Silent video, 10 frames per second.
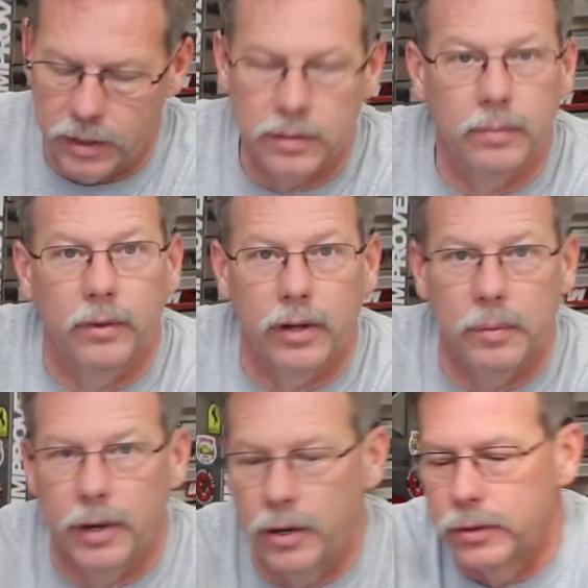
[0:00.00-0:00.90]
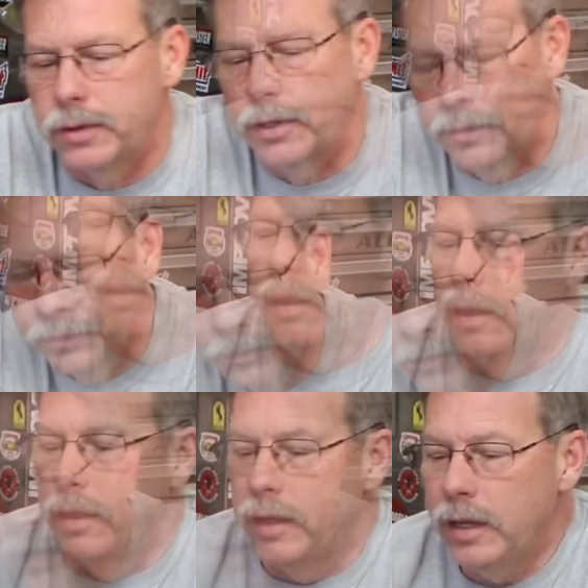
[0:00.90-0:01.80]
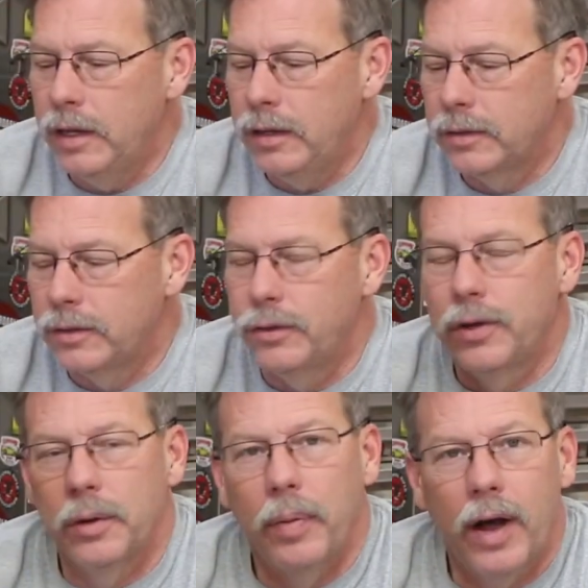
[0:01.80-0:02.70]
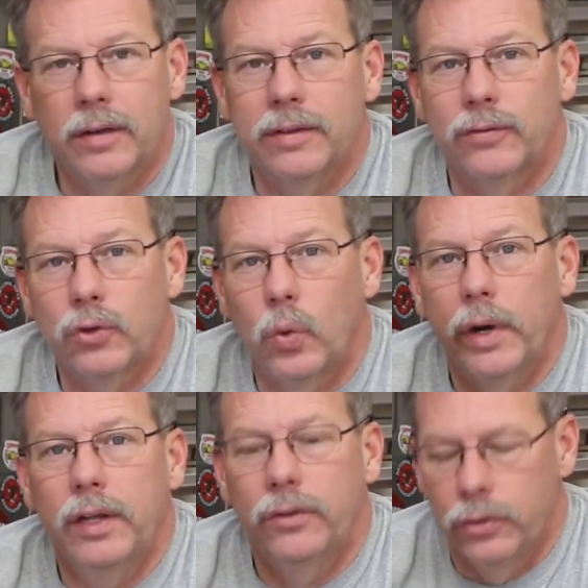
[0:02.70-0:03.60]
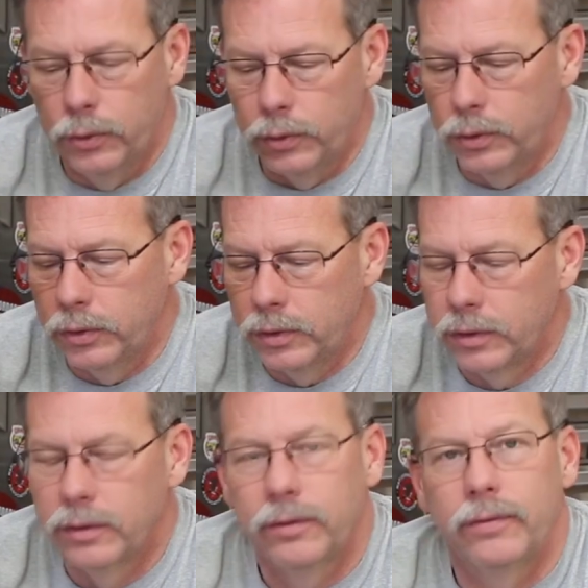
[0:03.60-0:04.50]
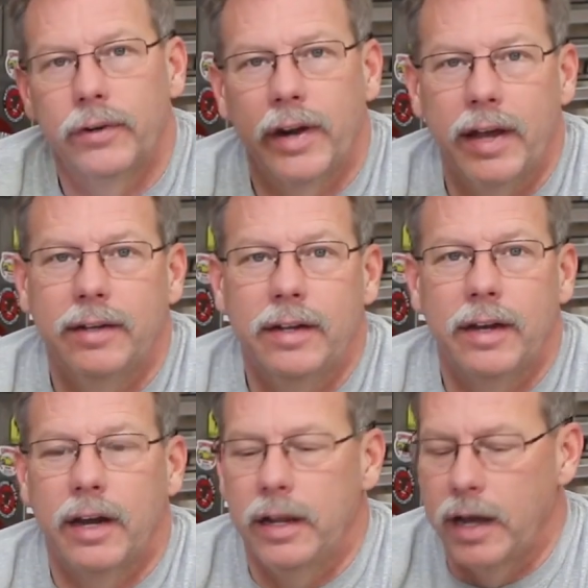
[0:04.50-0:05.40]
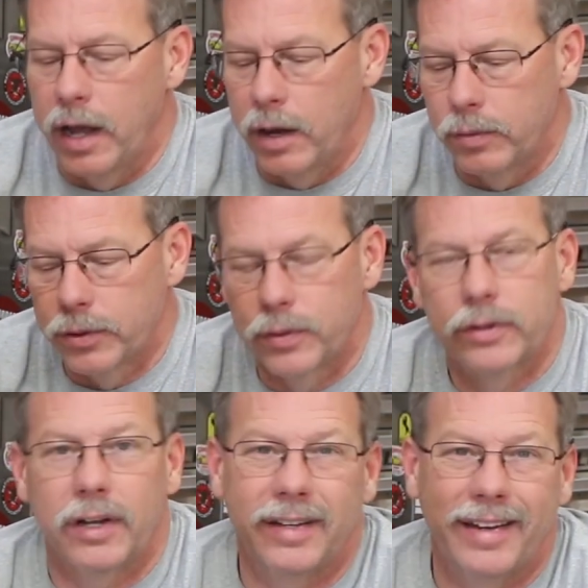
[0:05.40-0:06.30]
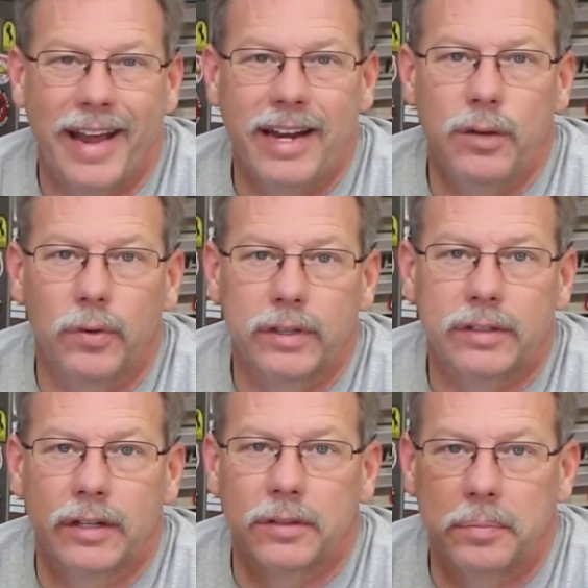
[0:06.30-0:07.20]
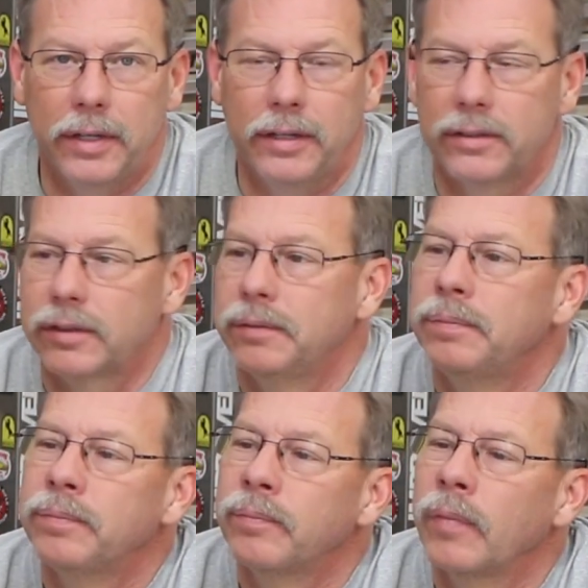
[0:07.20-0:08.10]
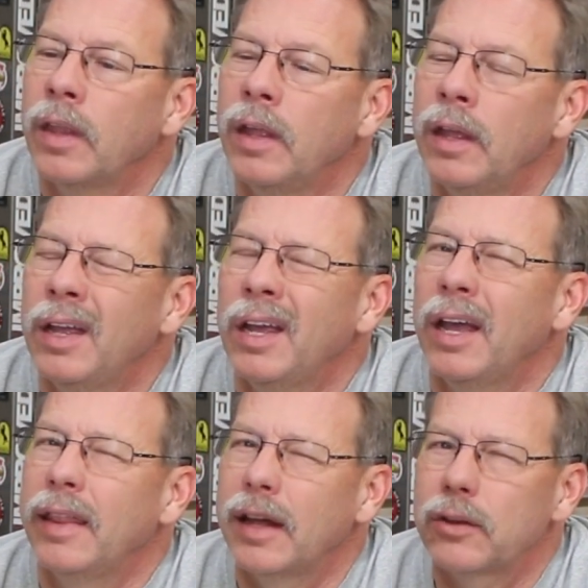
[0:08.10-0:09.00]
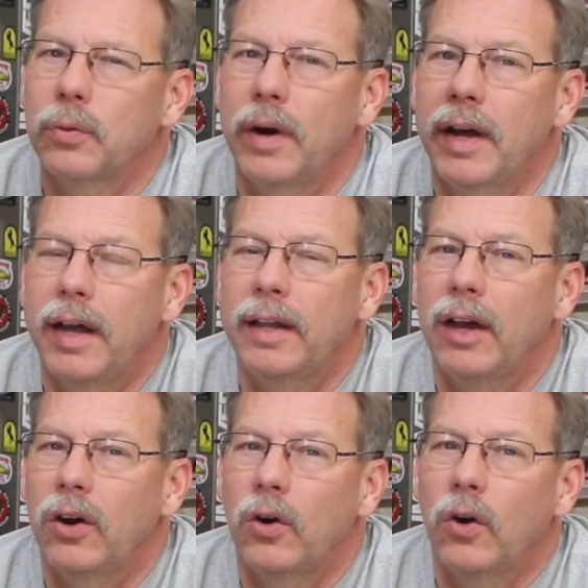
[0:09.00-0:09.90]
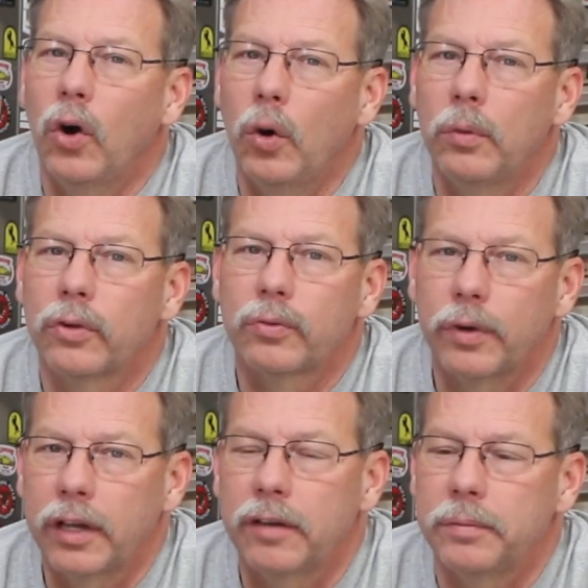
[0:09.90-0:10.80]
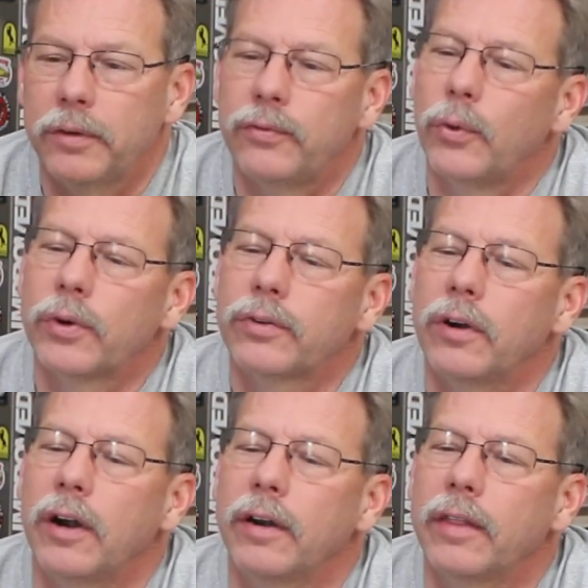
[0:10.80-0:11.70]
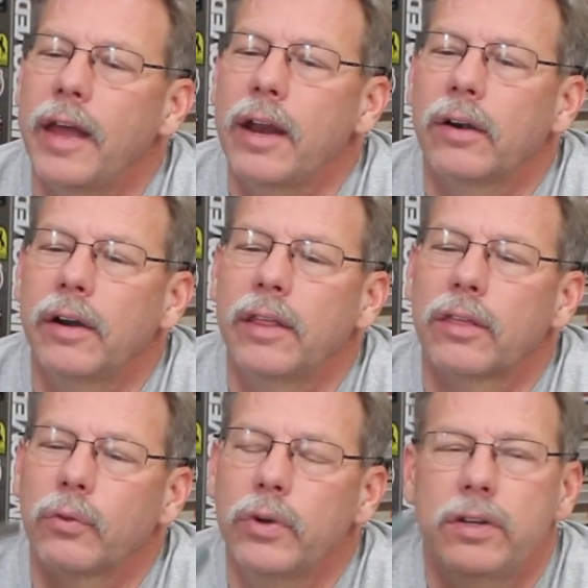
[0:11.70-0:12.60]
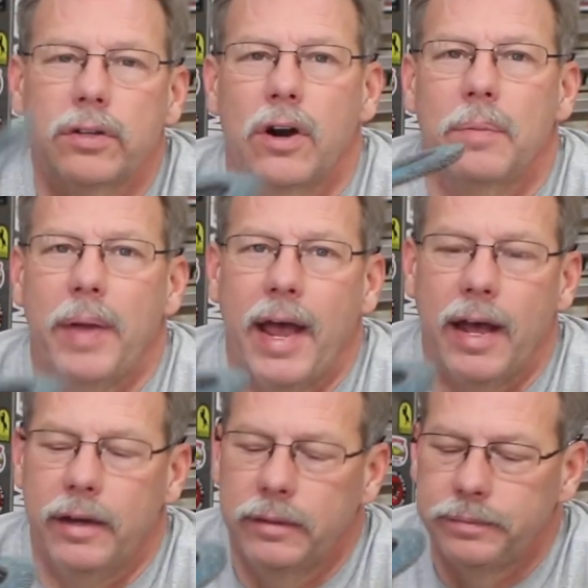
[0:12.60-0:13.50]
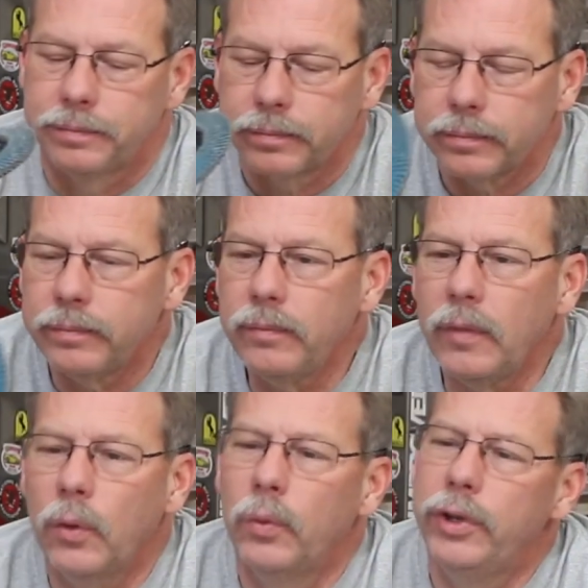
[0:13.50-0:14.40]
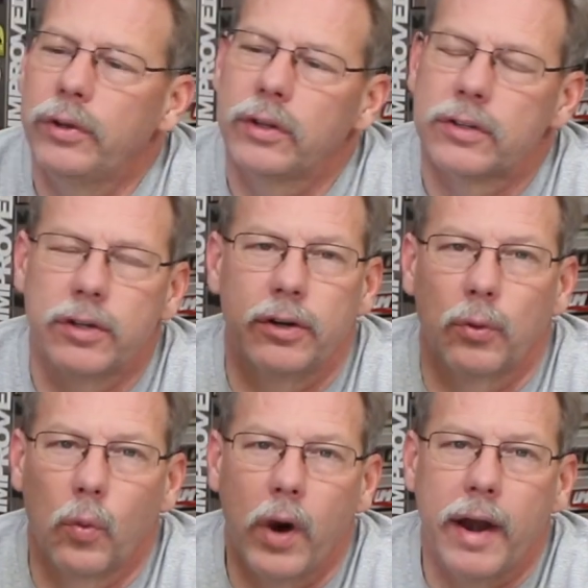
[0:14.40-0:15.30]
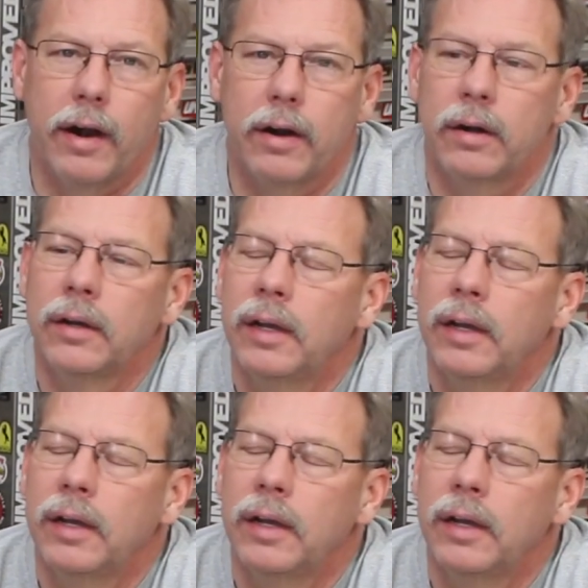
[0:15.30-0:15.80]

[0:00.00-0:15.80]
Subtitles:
I'm looking at my notes here. These, you get a box of 22 for $19.99, which works out to 91 cents a piece. And that's why I almost want to give them a 4-star. They are a 3-star pad when you consider wear